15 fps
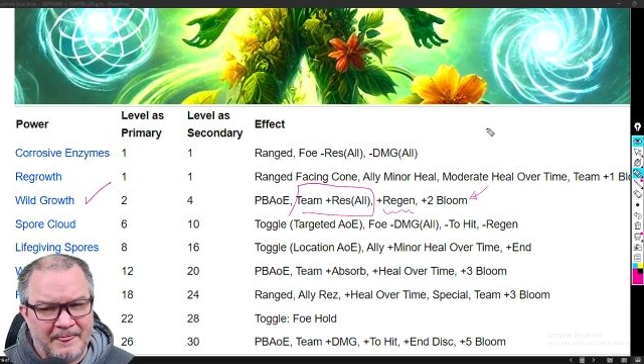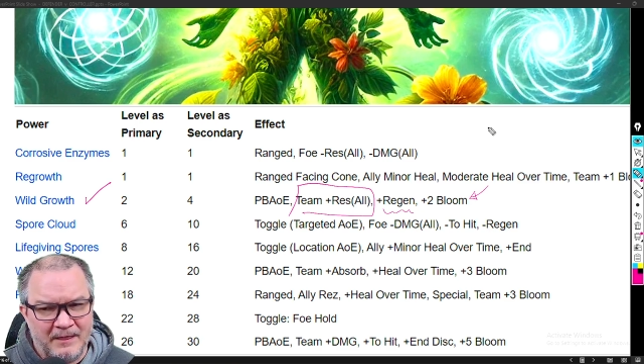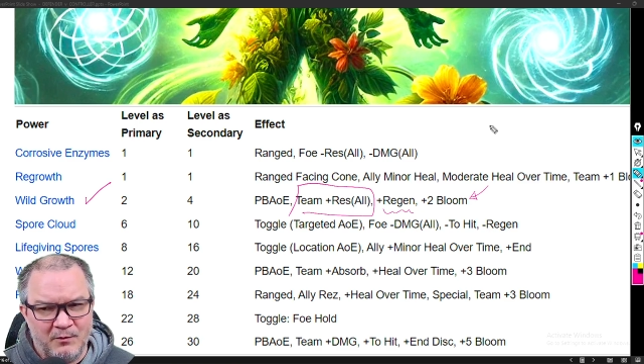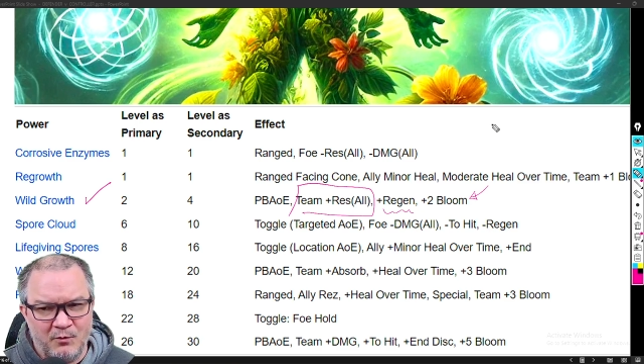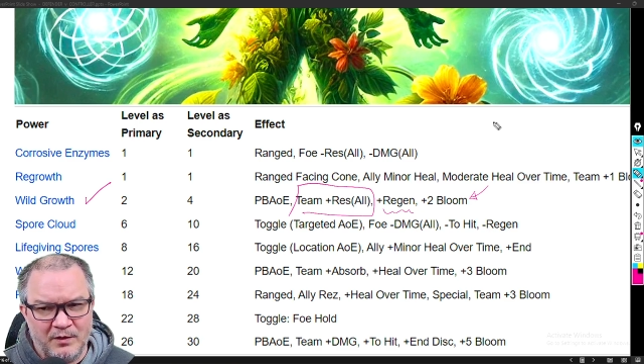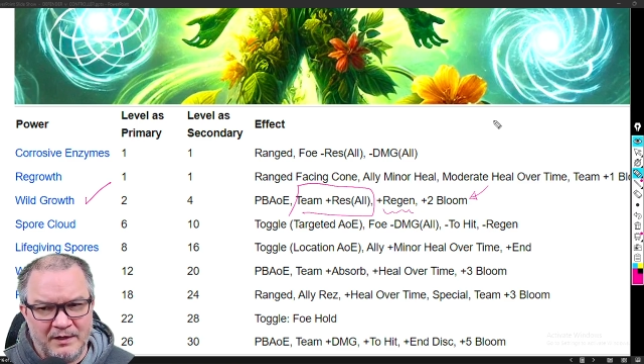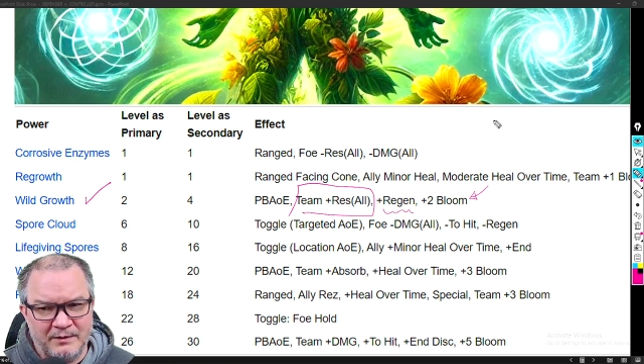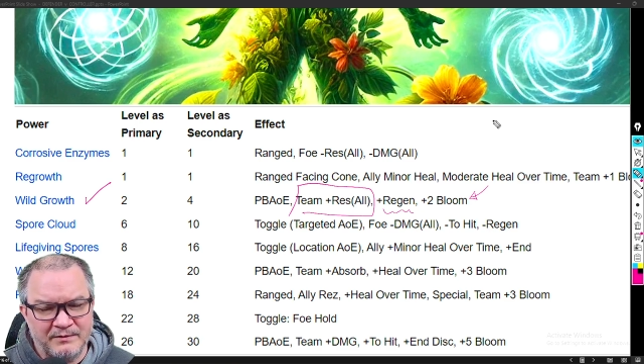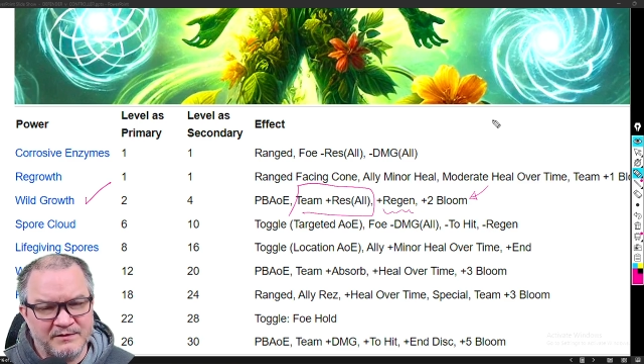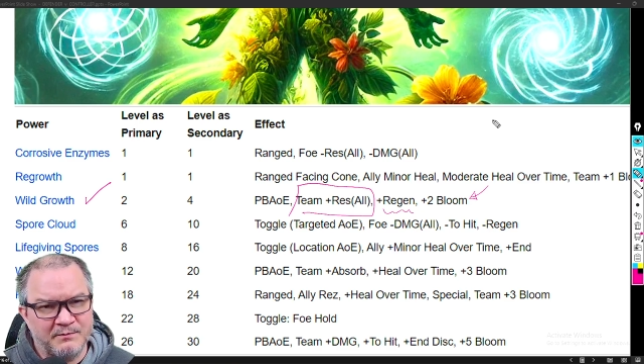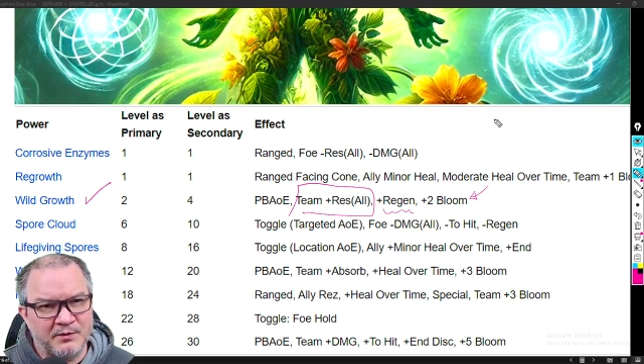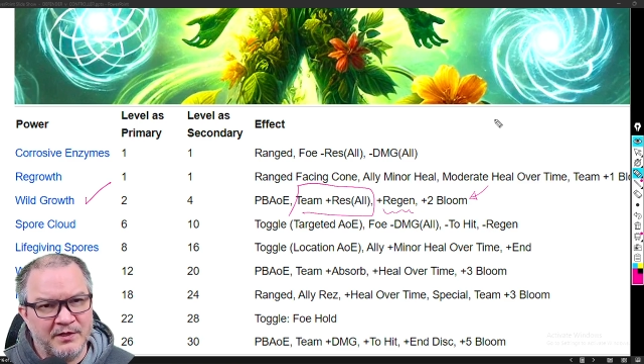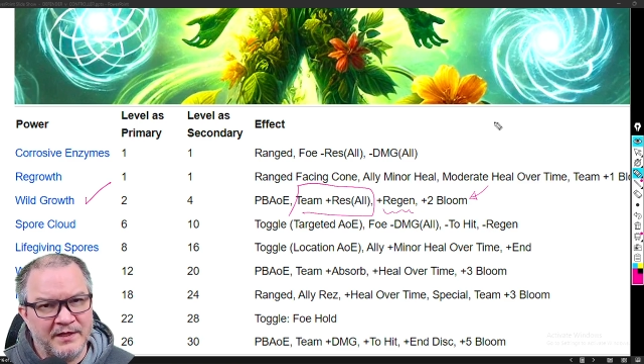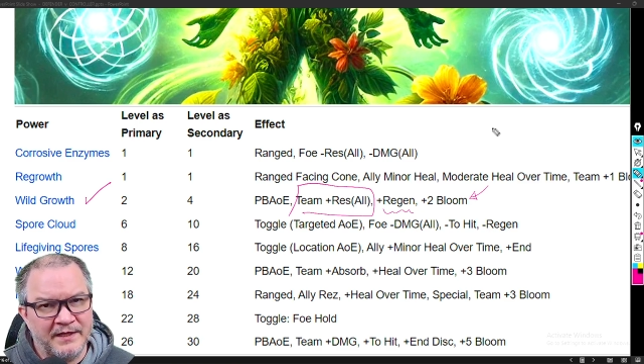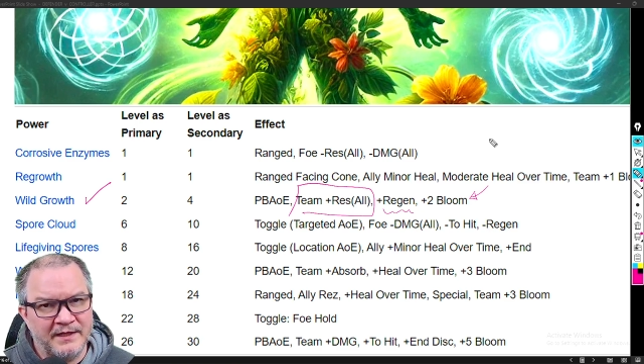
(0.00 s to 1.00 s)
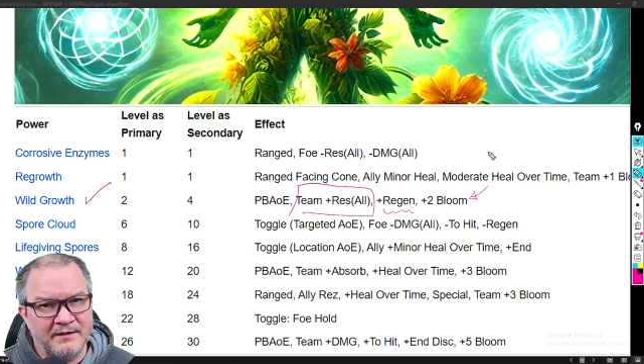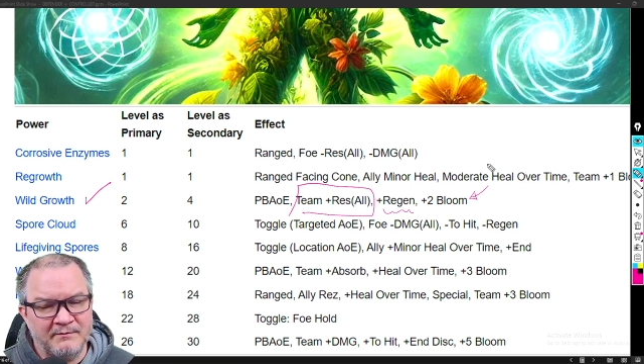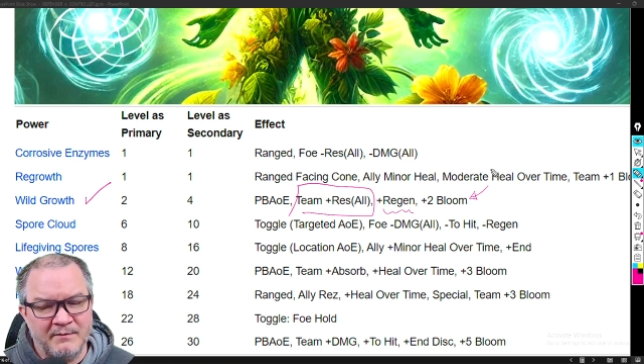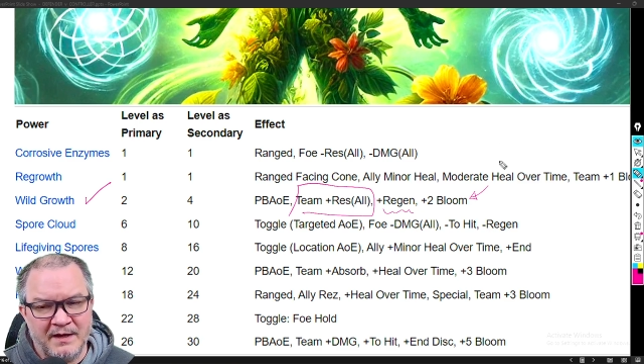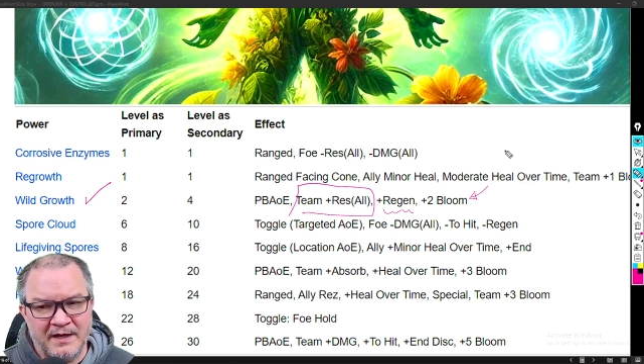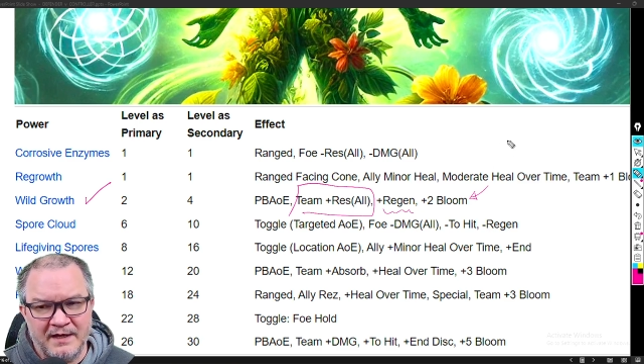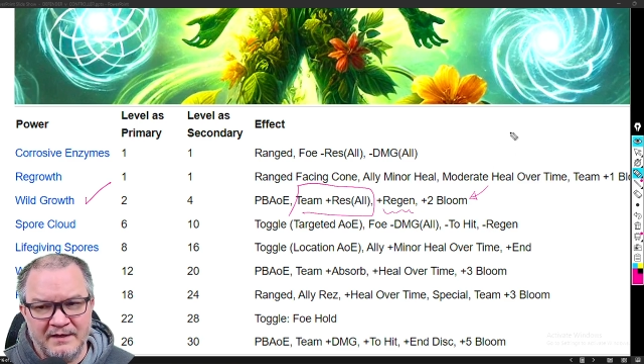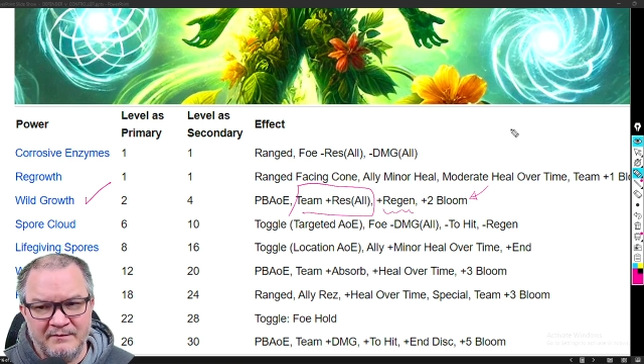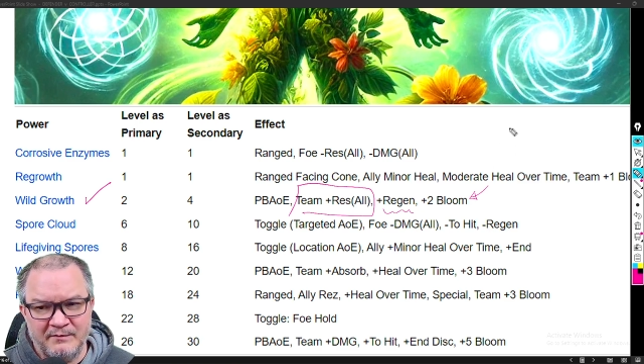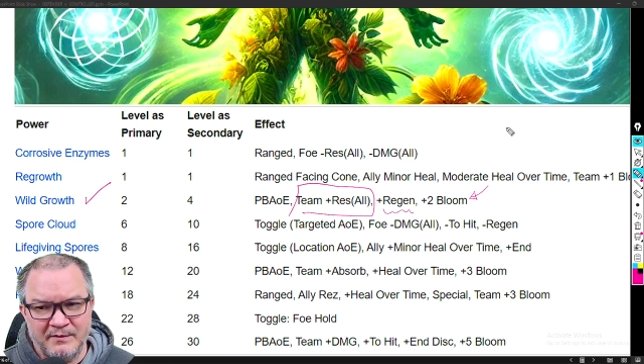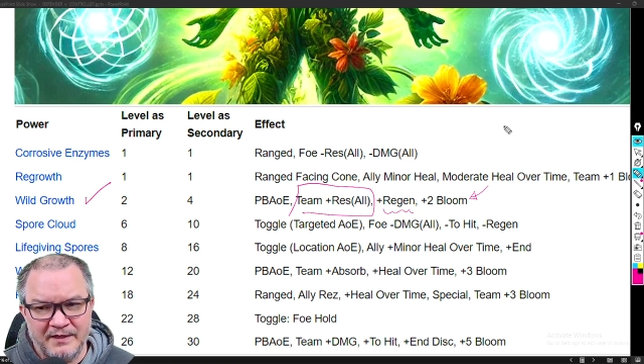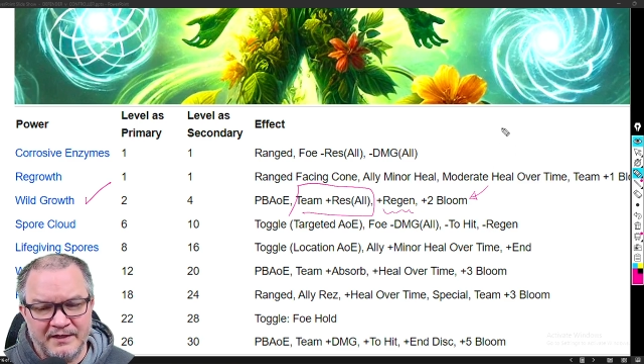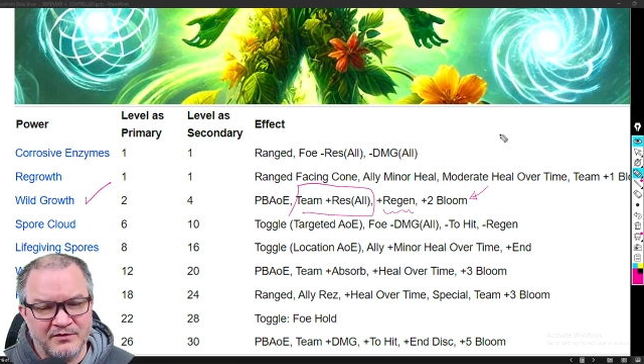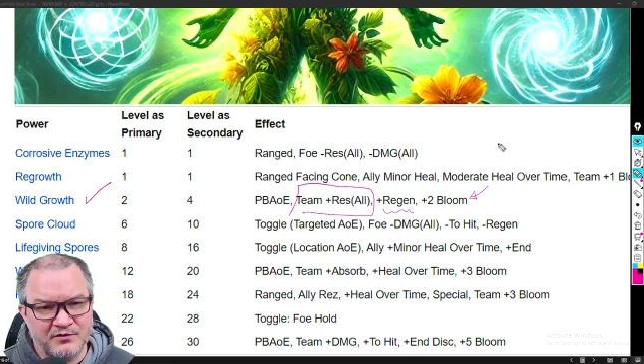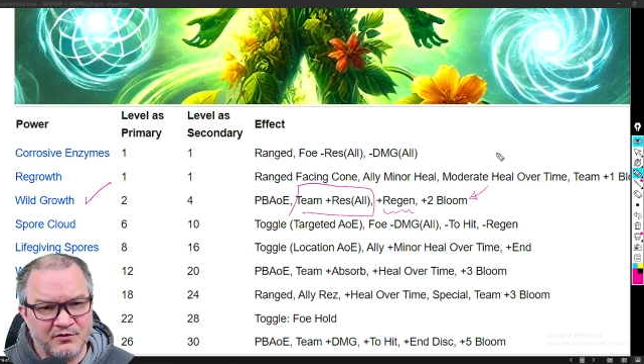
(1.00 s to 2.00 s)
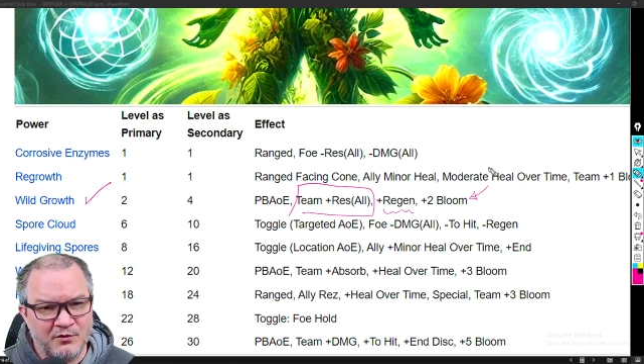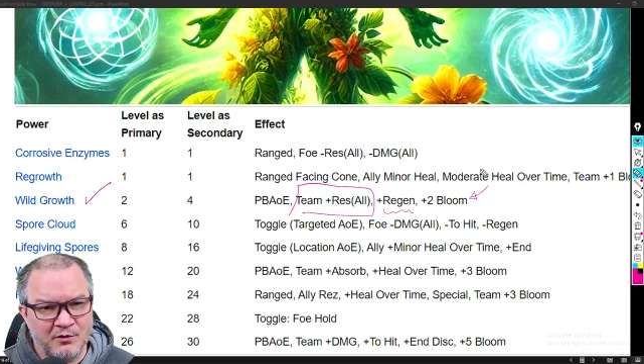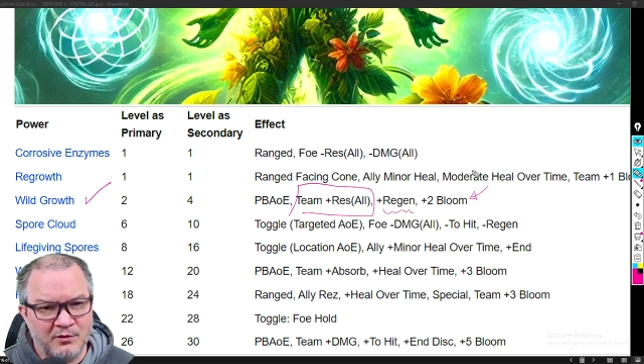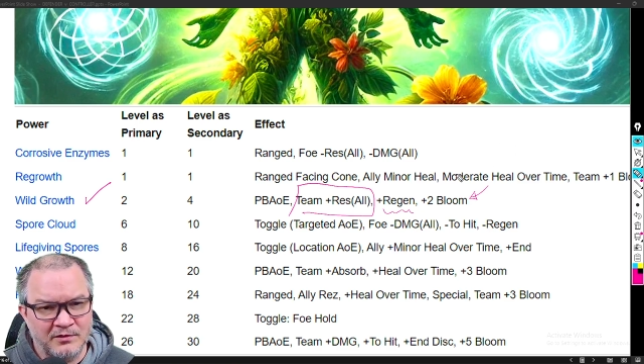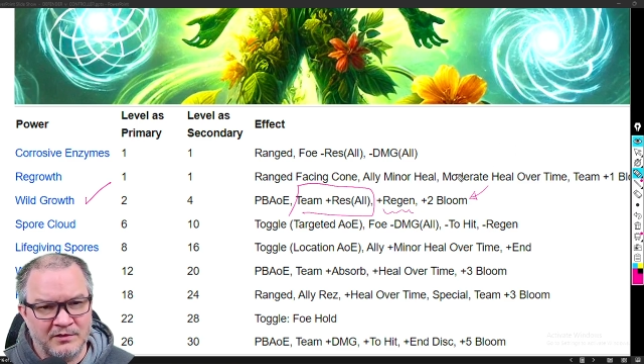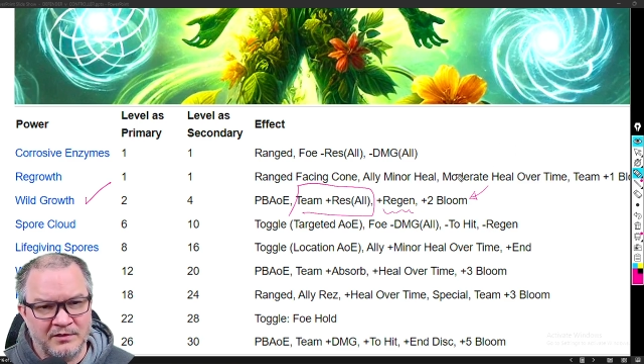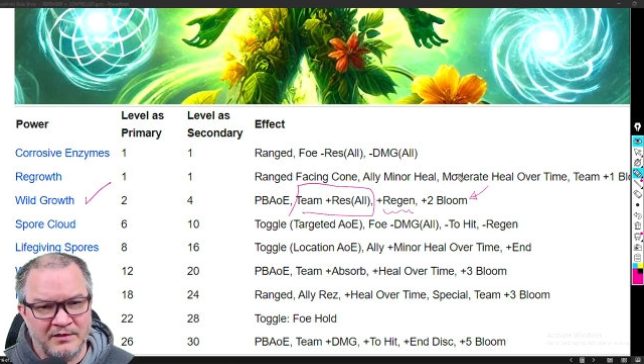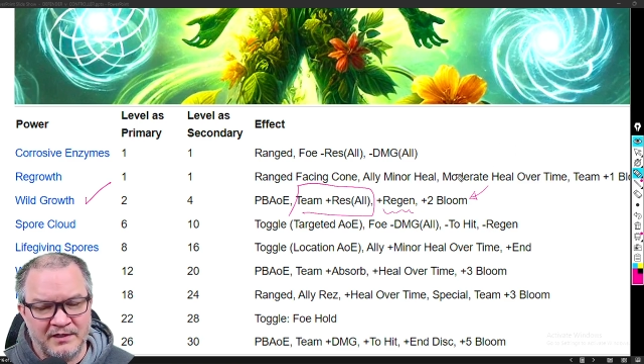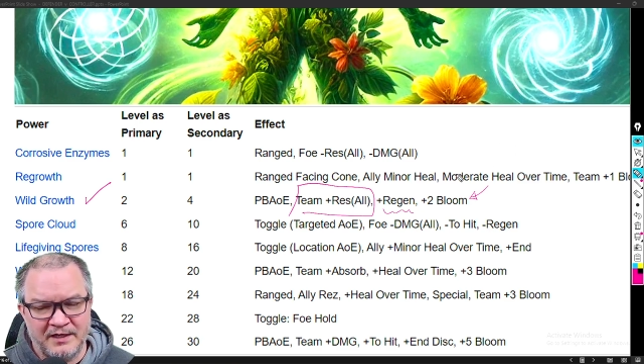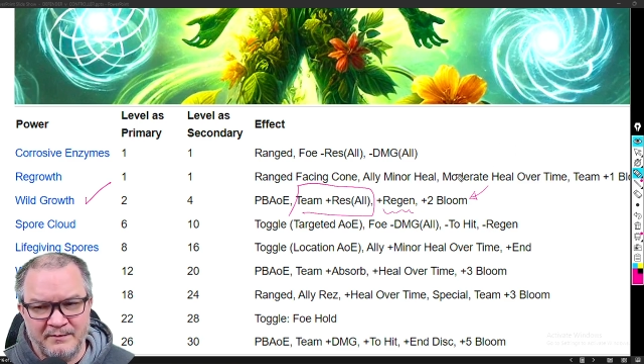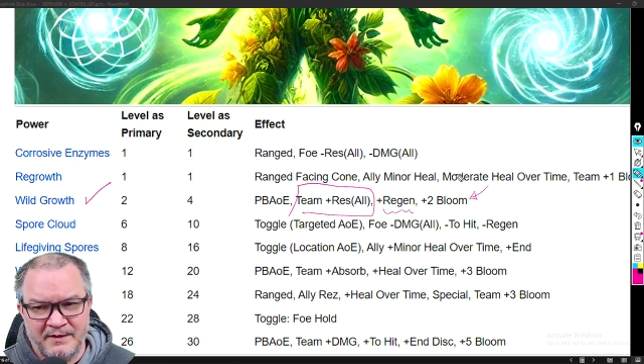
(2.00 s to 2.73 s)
when I was playing my controller and my